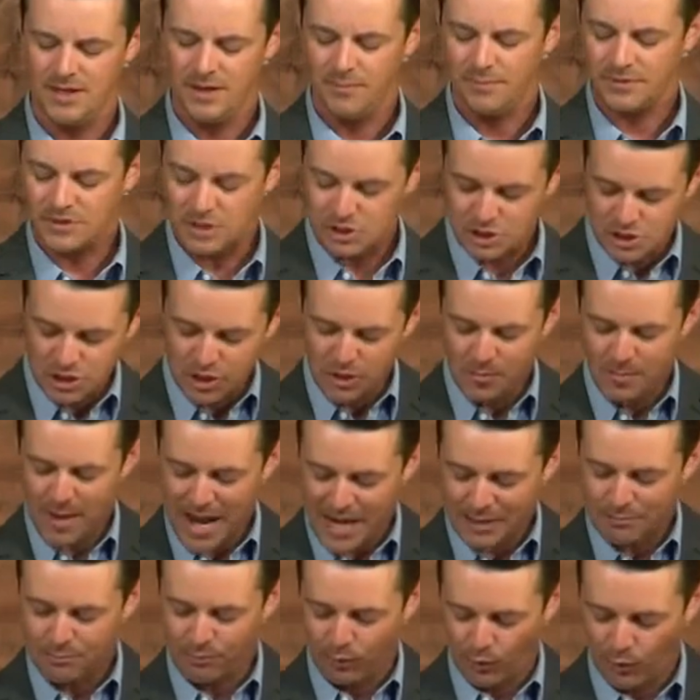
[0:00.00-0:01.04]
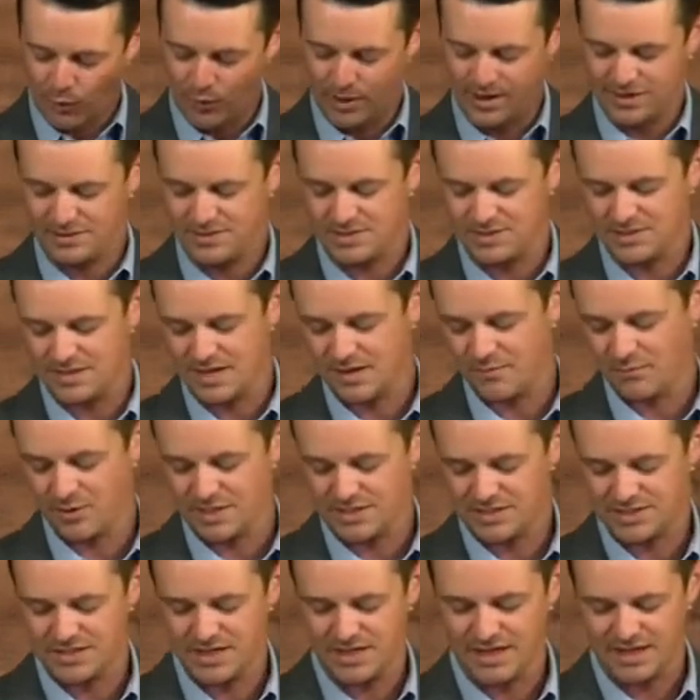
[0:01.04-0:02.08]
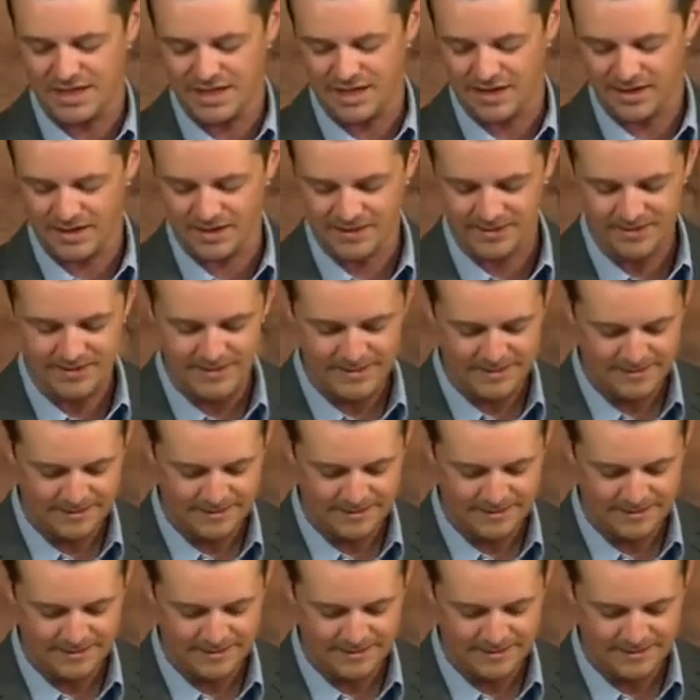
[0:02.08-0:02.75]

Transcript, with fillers: But the two main points that we see here